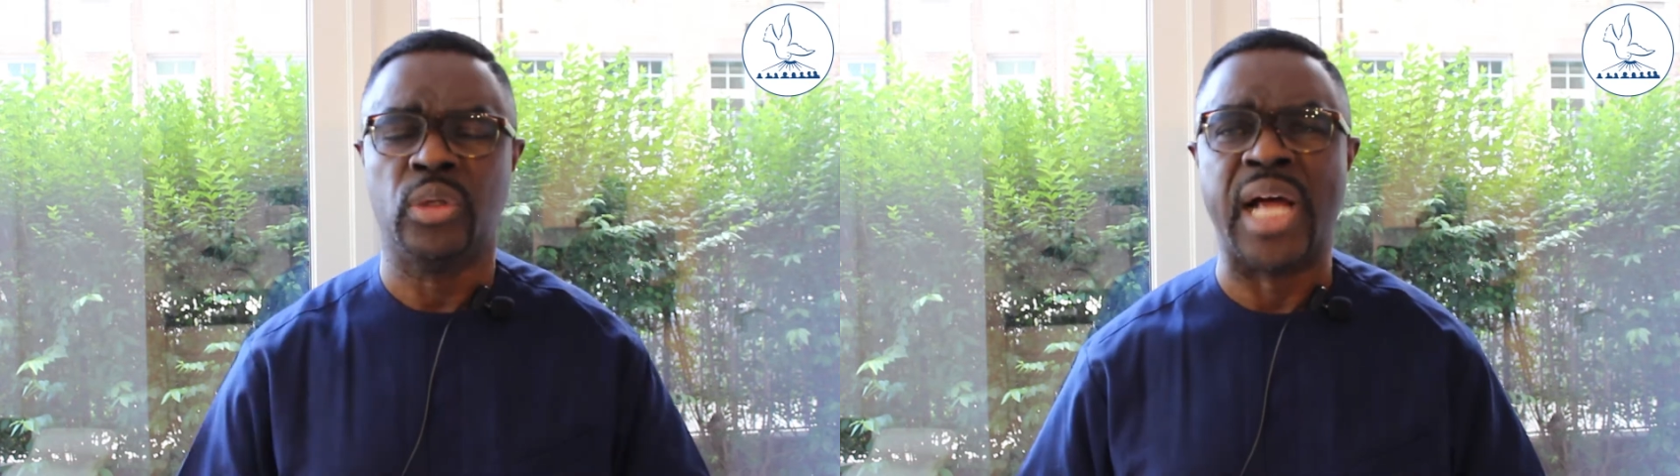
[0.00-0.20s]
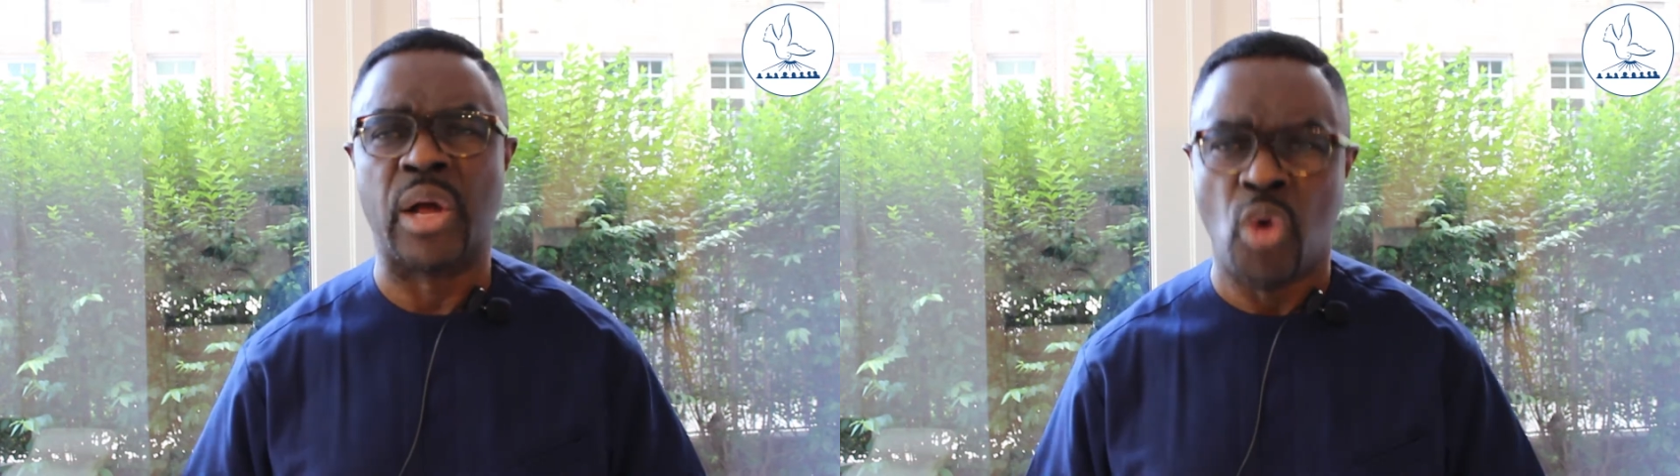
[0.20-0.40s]

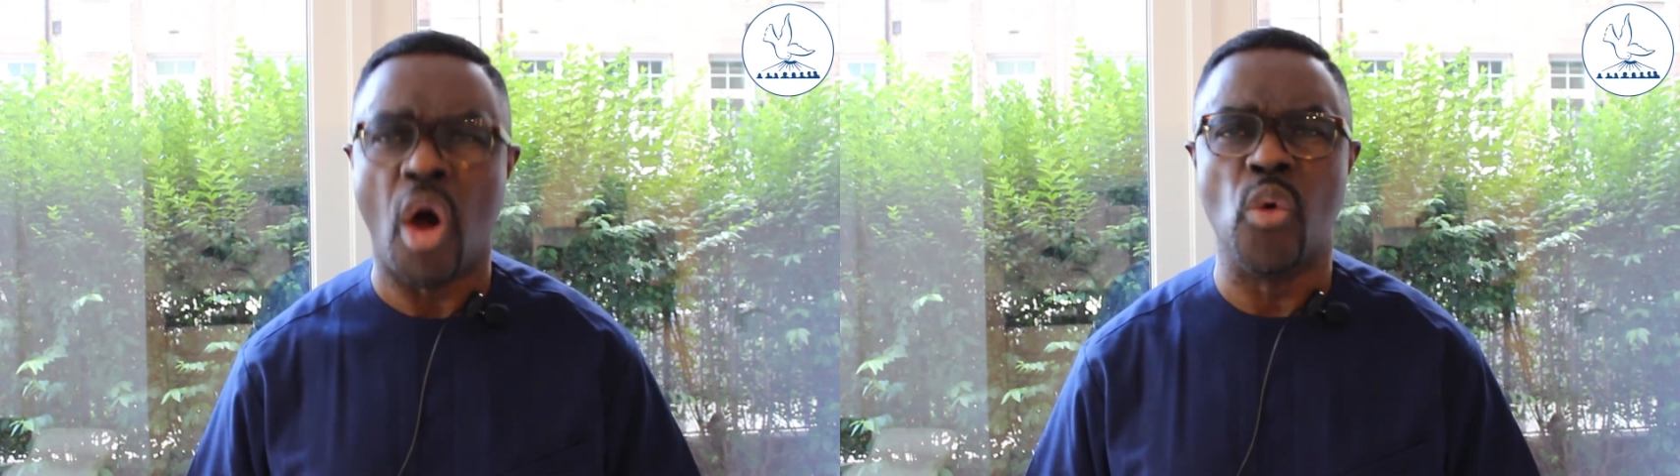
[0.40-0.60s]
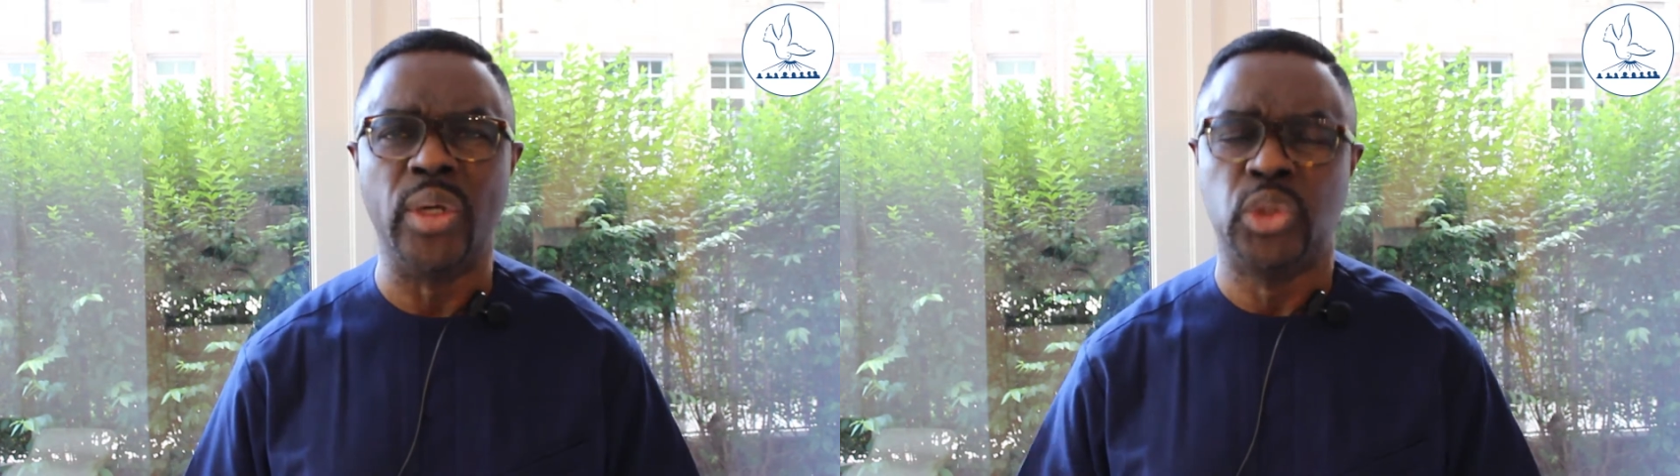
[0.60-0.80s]
that
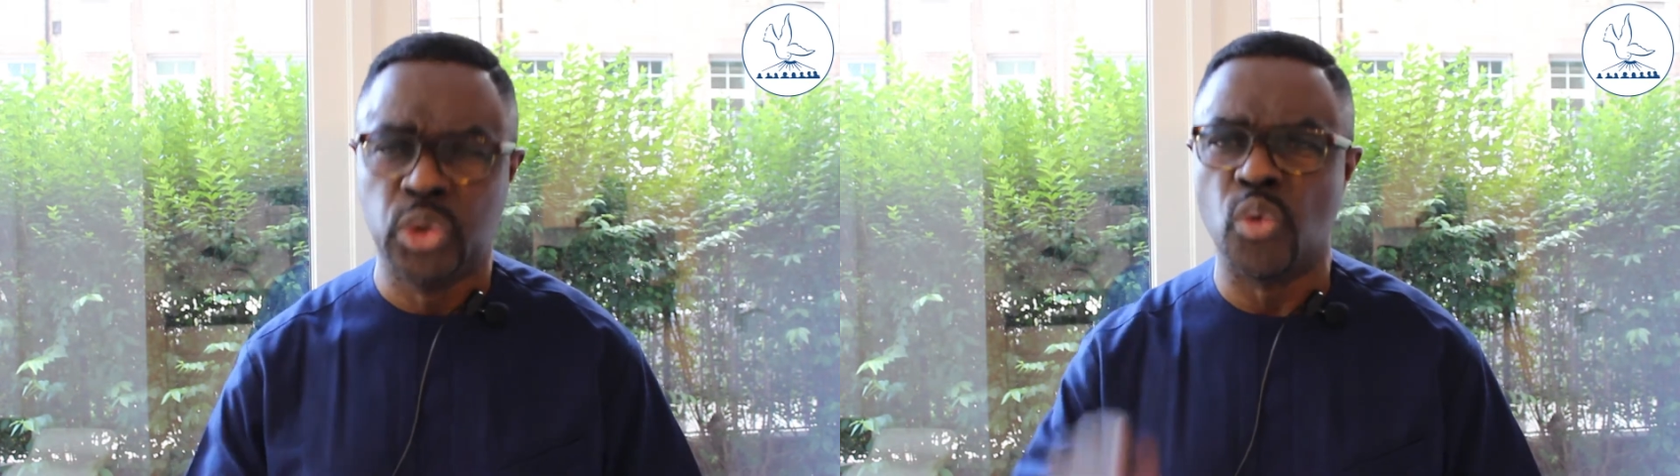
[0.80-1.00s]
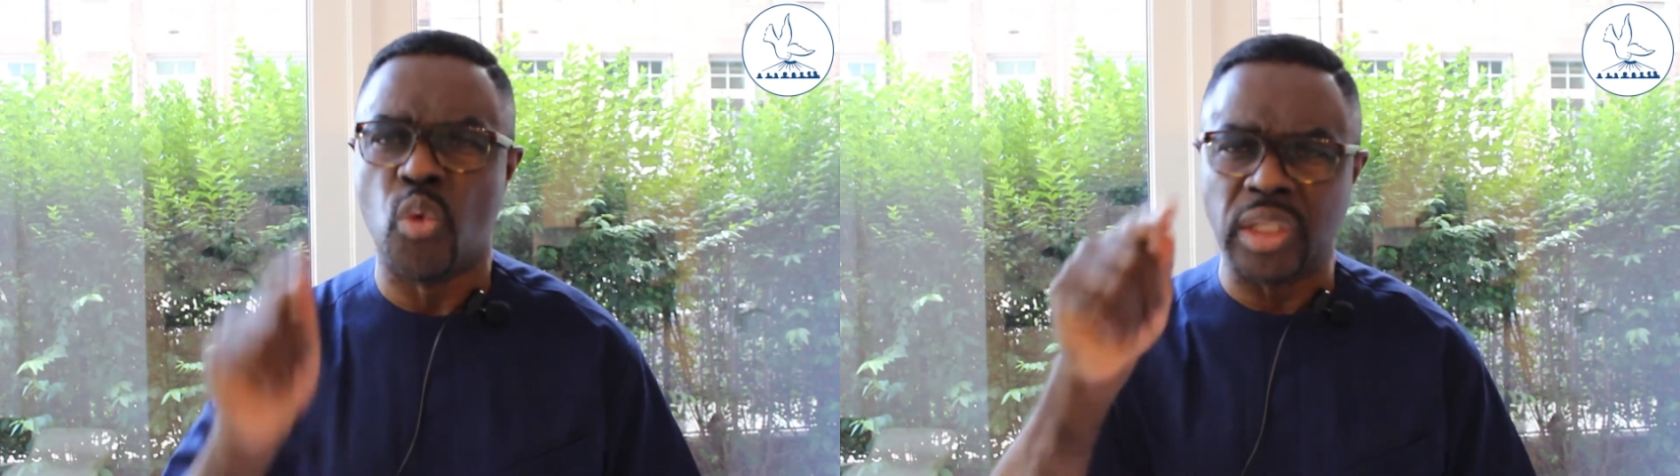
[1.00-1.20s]
God will
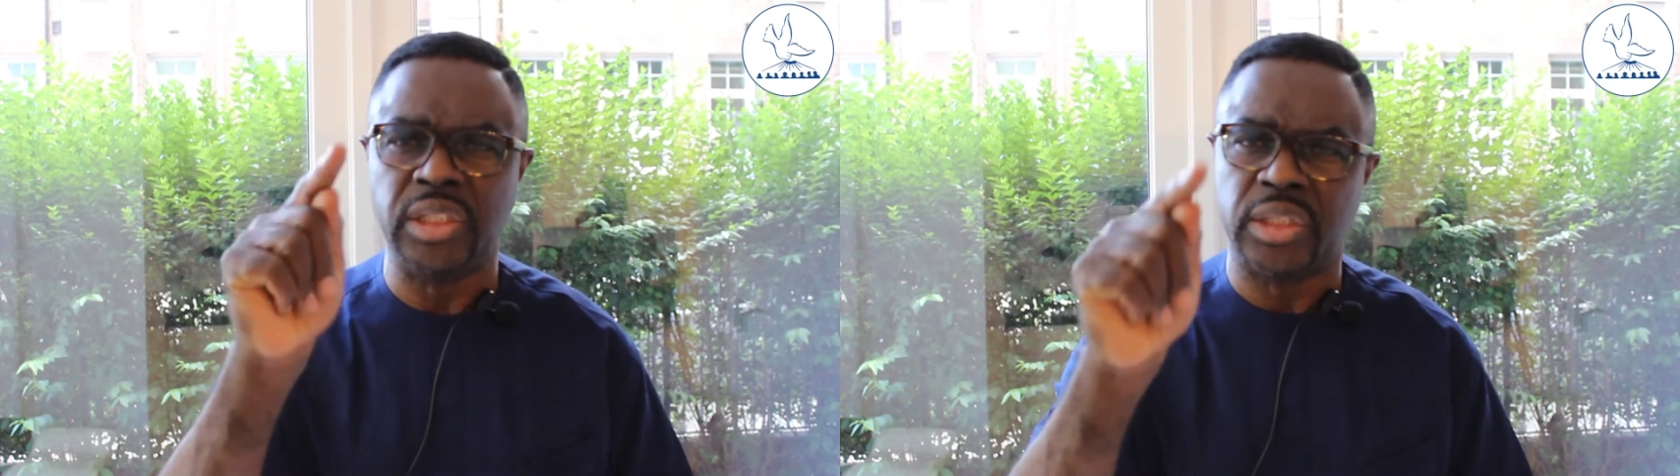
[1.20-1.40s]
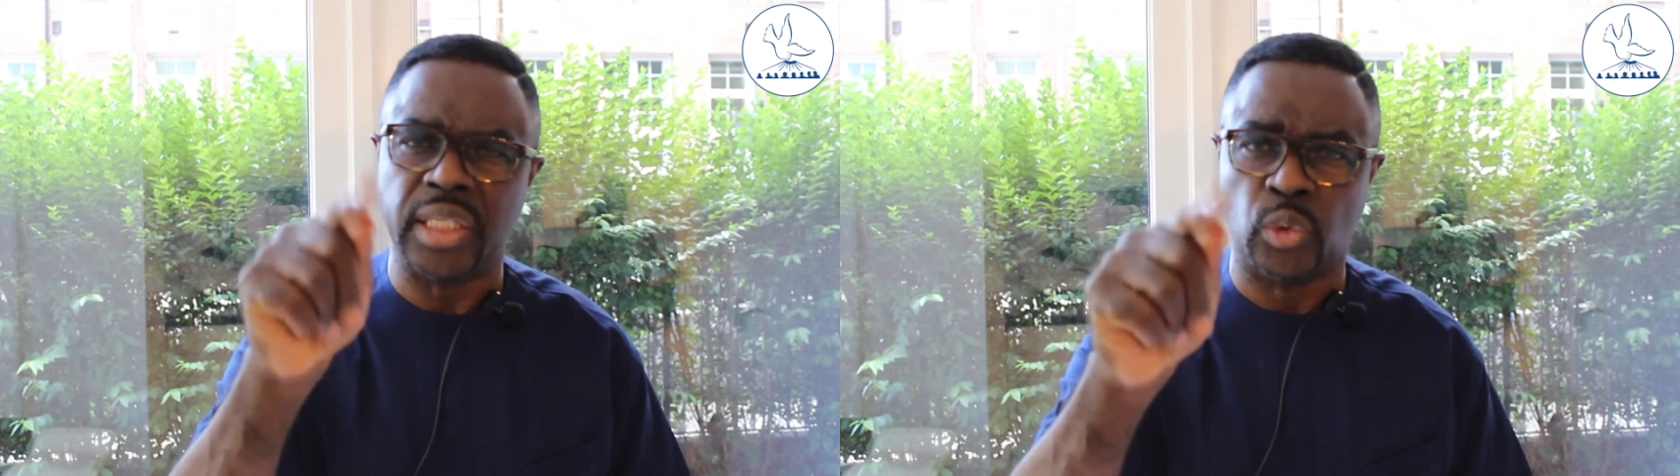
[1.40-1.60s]
do
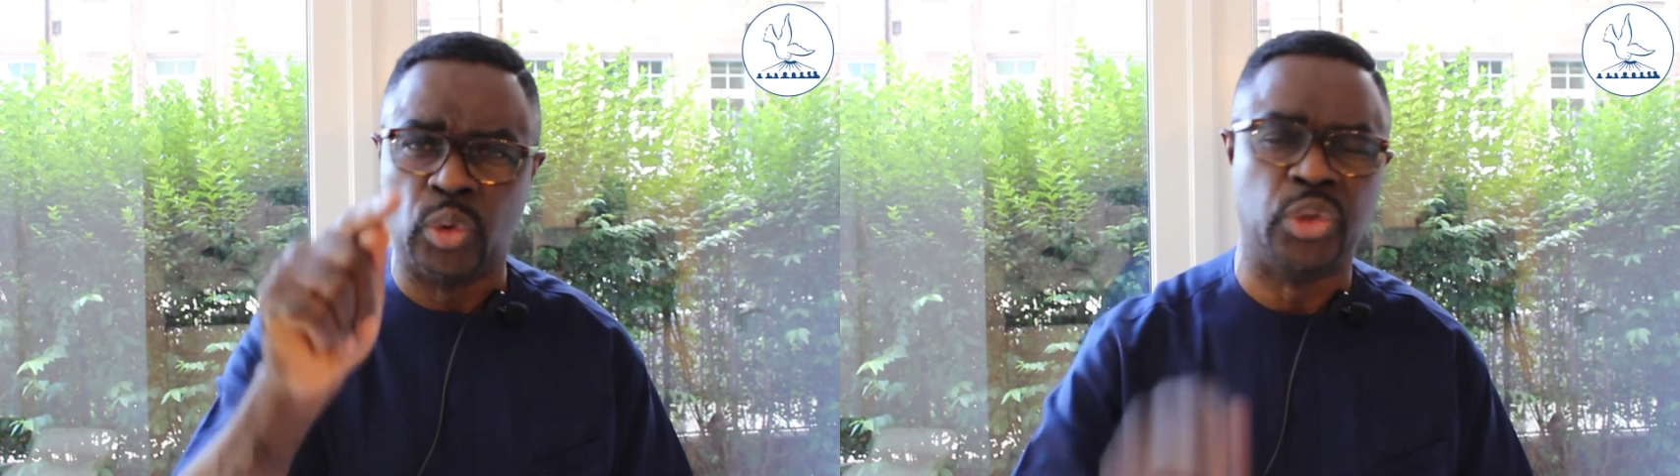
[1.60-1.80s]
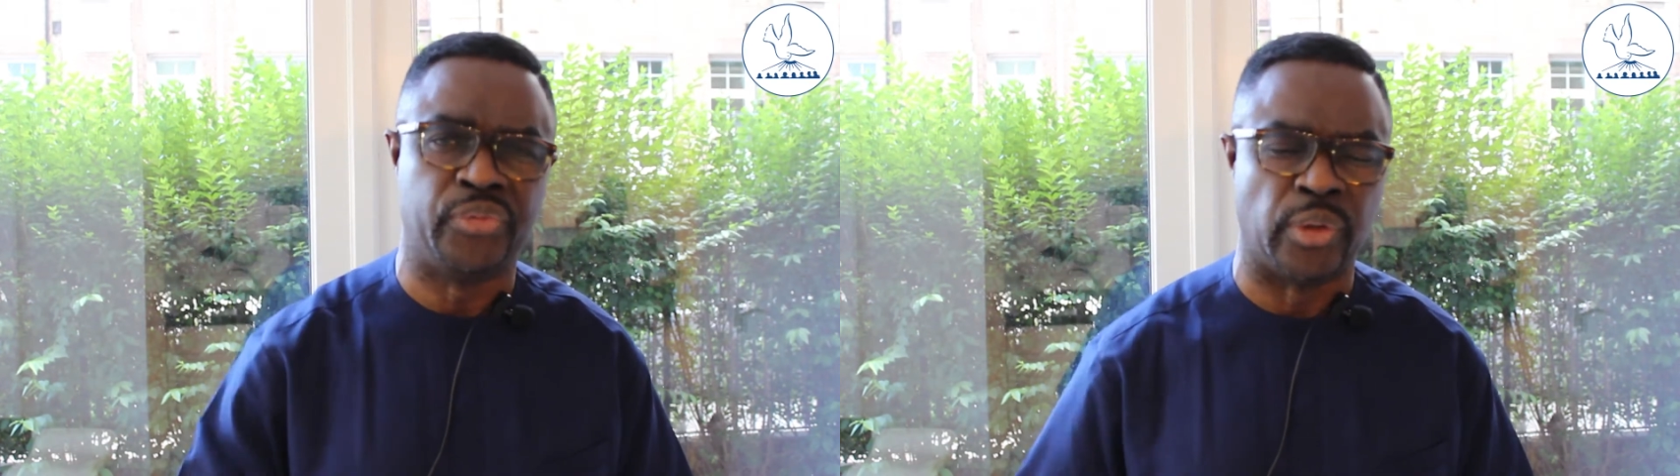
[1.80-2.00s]
what he says he
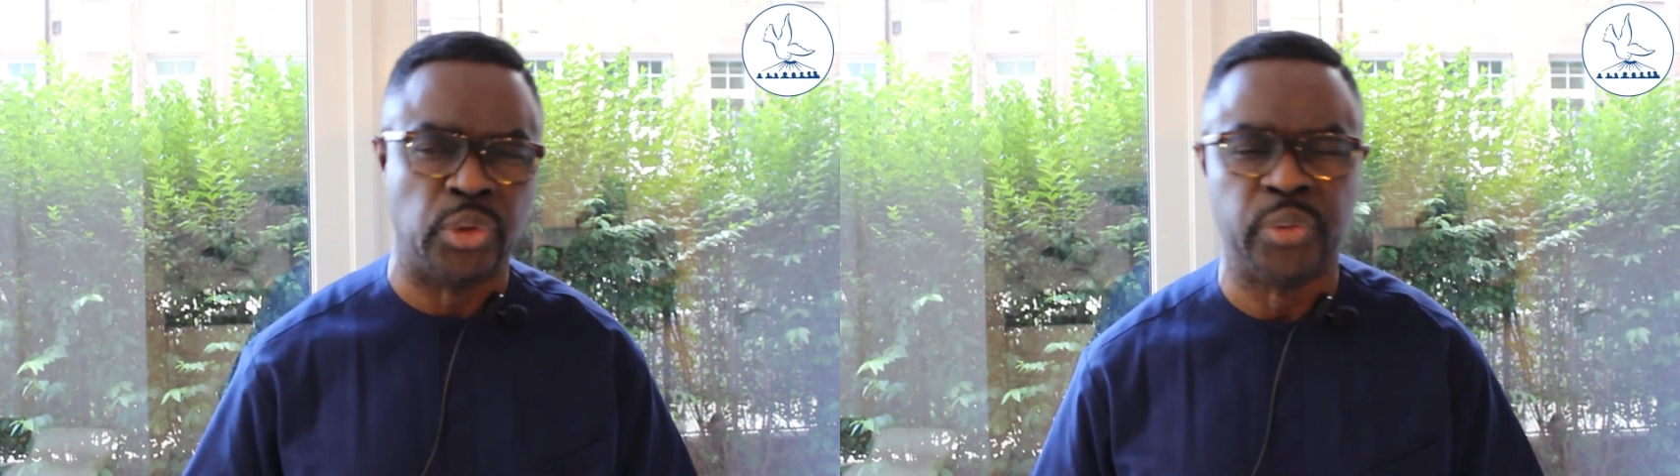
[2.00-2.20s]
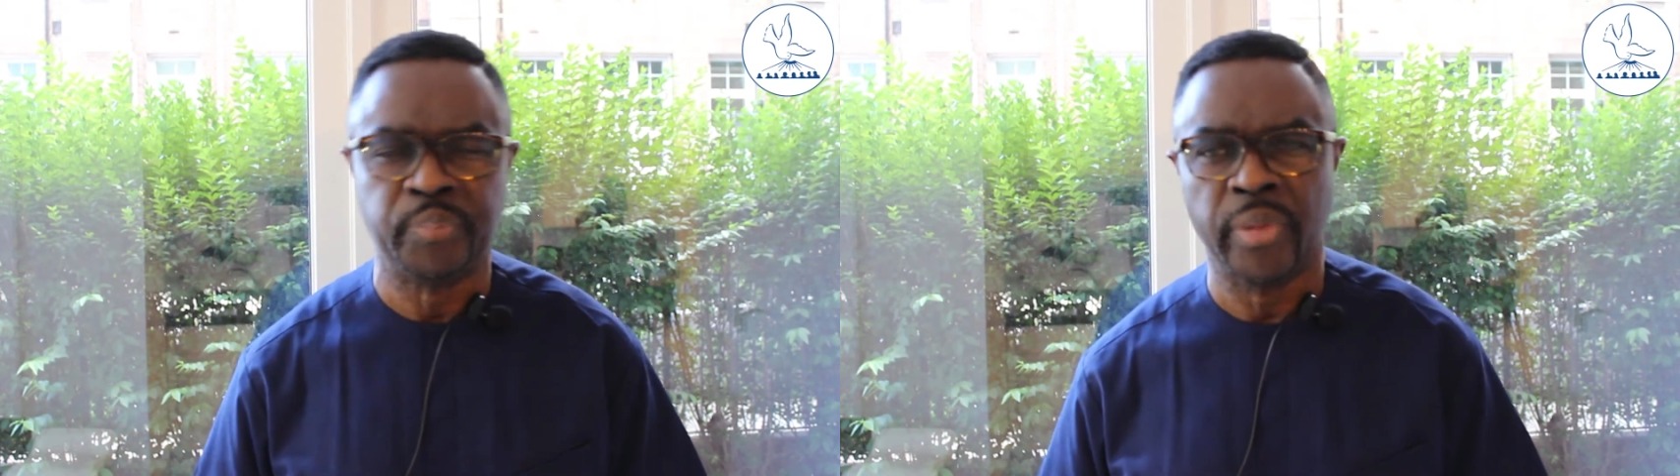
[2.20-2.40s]
will do for
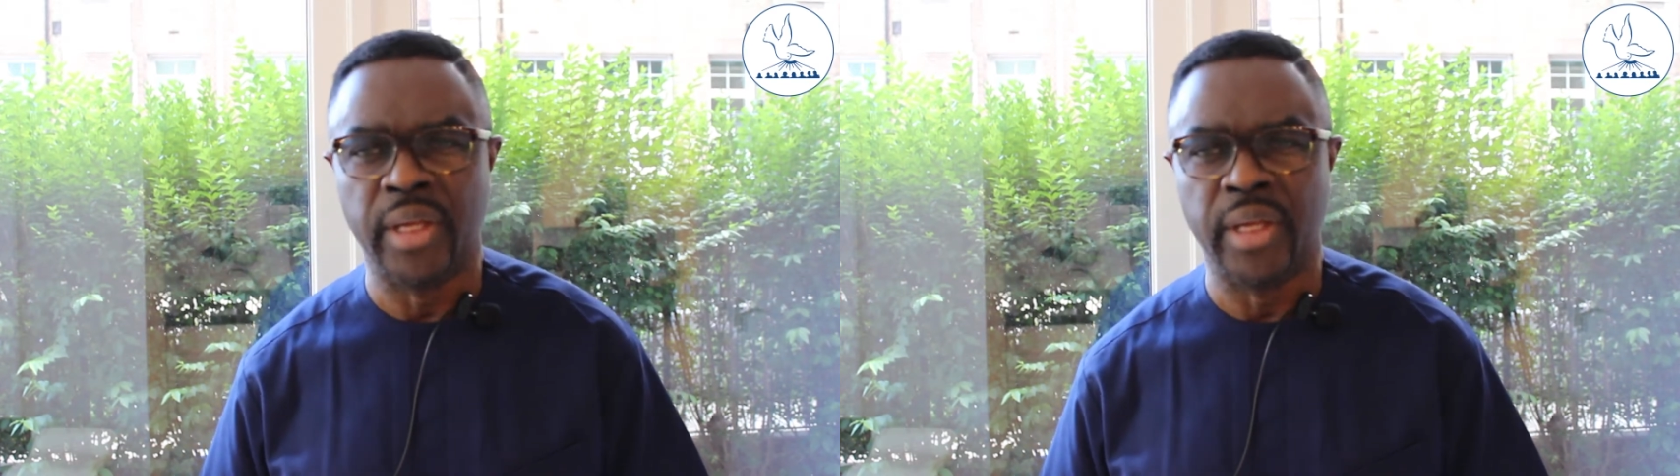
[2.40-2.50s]
you,